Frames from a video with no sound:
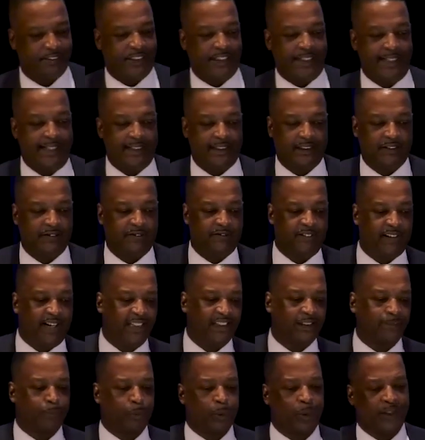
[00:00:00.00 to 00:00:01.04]
He is
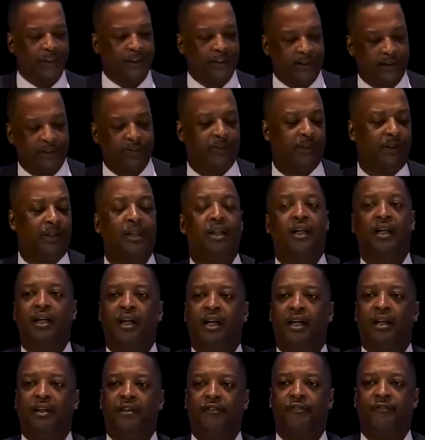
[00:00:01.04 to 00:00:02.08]
vice president
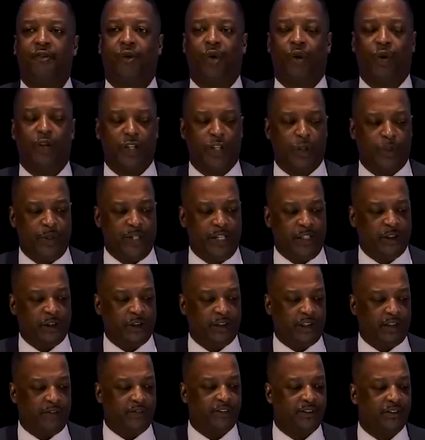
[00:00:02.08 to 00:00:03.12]
for new
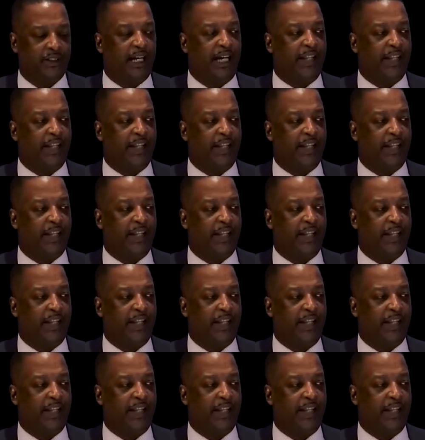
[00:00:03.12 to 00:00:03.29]
initiatives